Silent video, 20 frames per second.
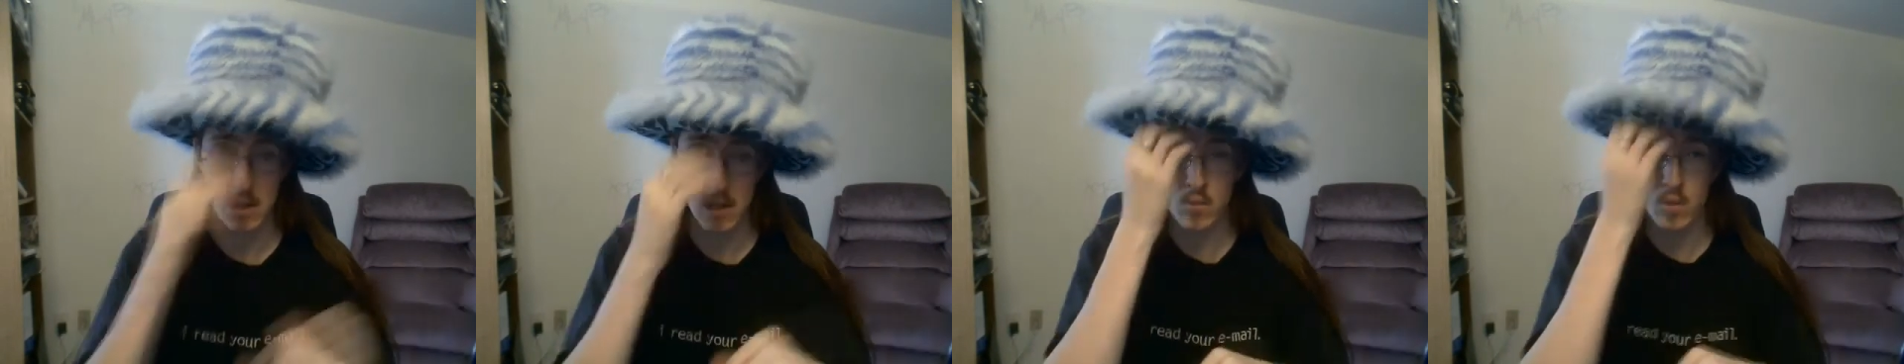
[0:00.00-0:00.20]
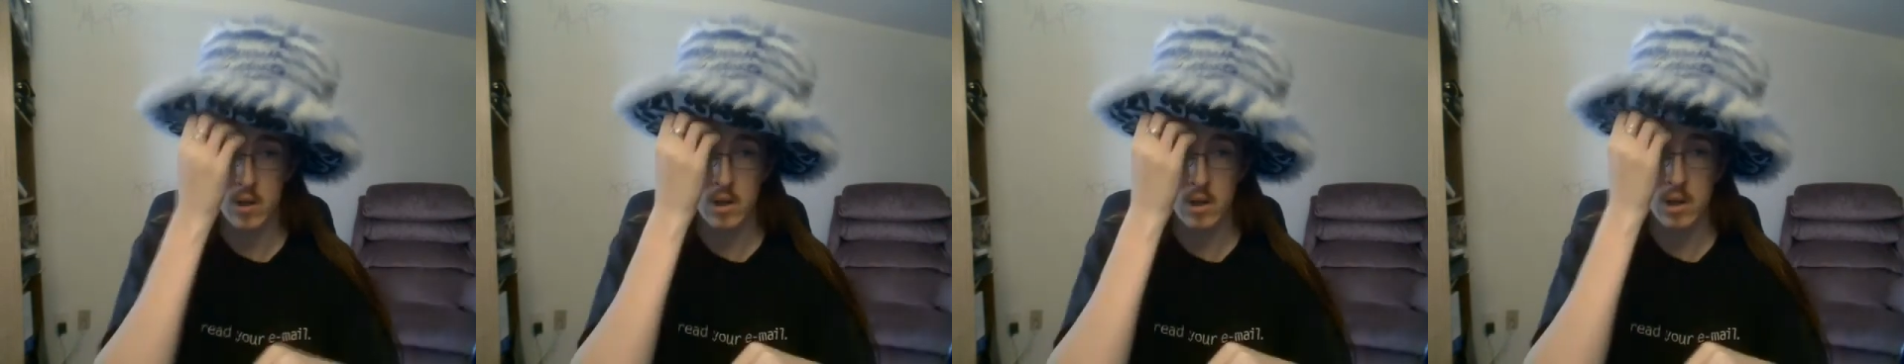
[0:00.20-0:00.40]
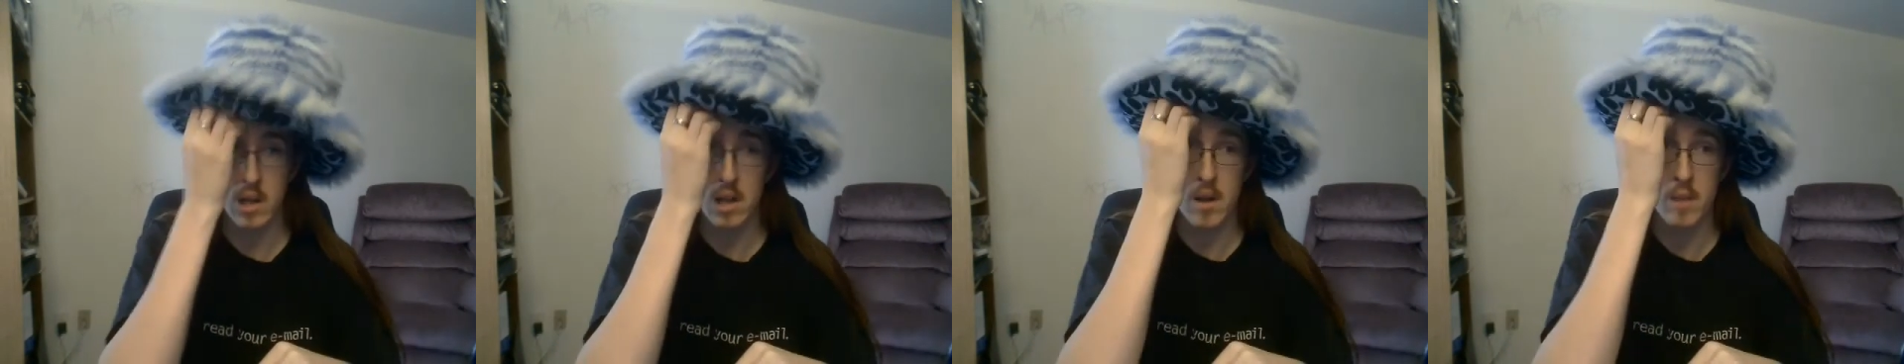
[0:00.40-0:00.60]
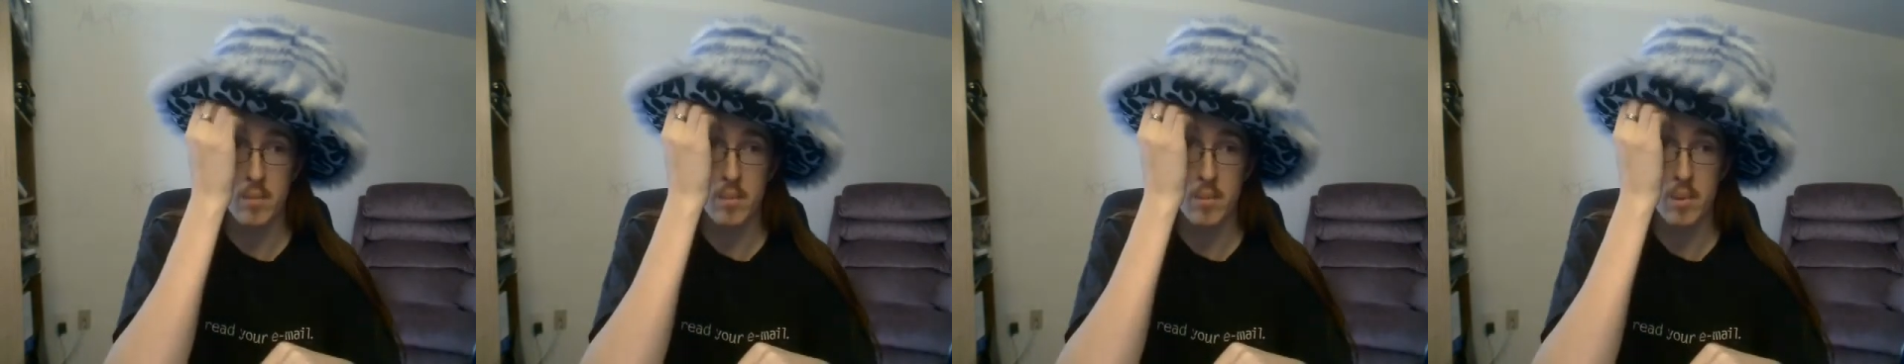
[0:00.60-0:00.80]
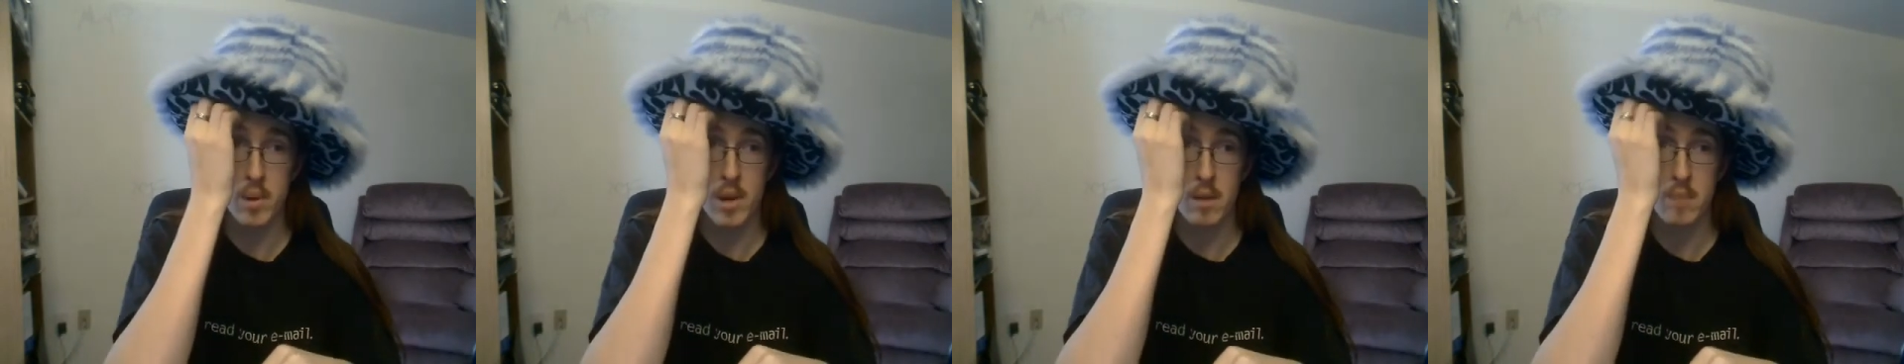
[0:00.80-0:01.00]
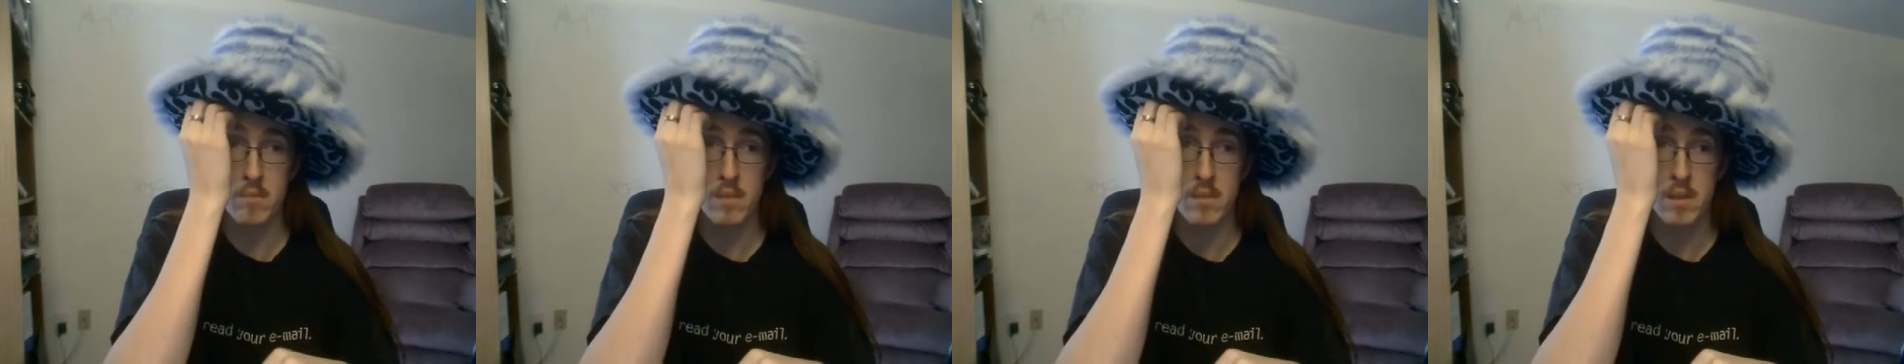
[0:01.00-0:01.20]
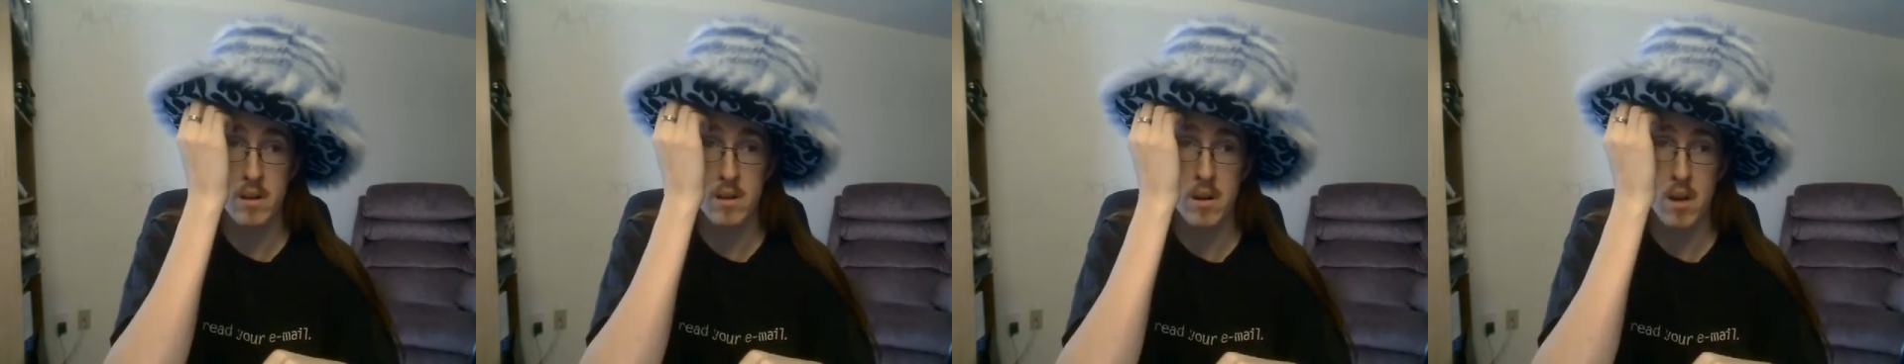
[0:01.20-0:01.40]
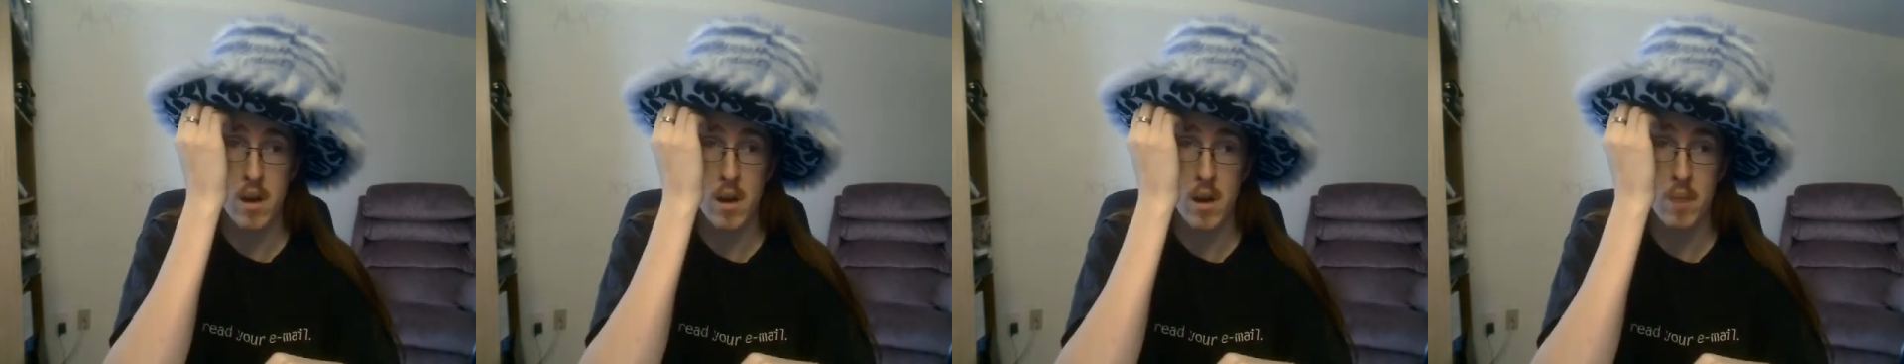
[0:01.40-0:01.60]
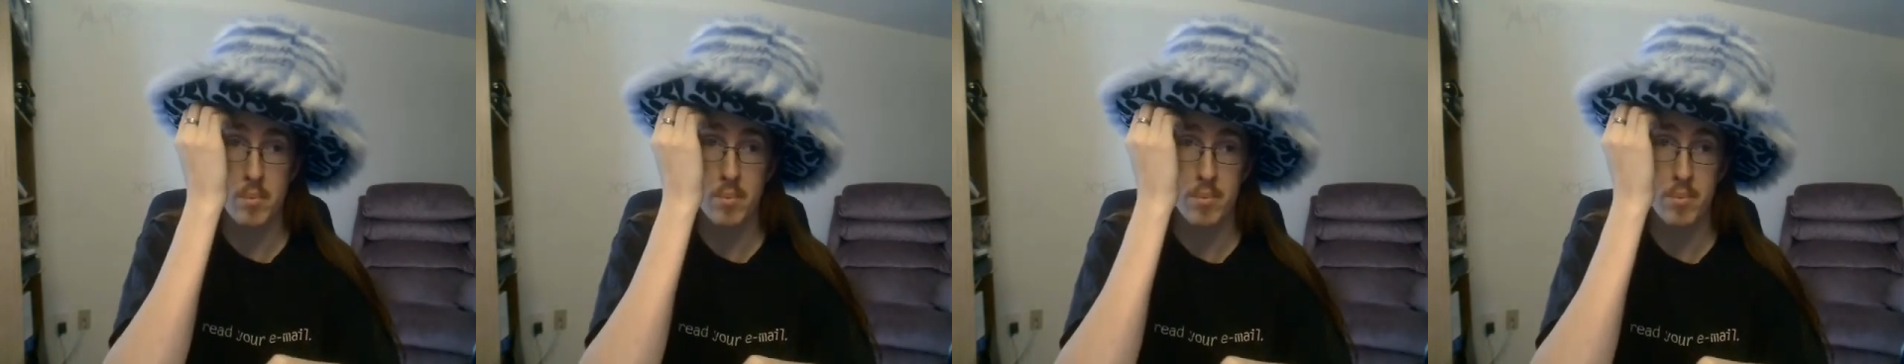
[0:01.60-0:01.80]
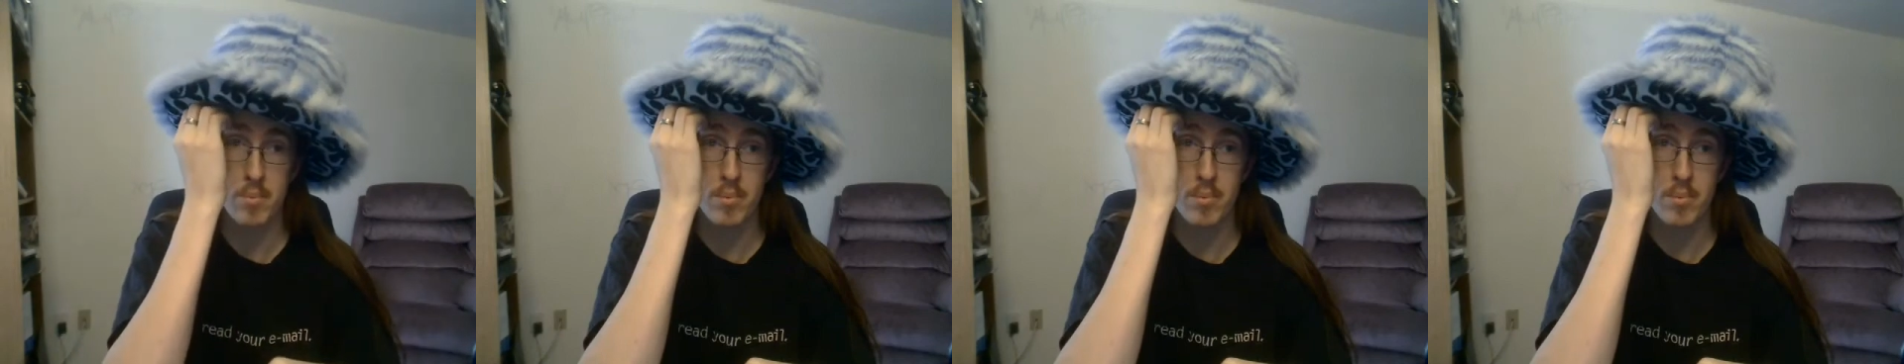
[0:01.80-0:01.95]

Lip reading: am working on putting a mirror up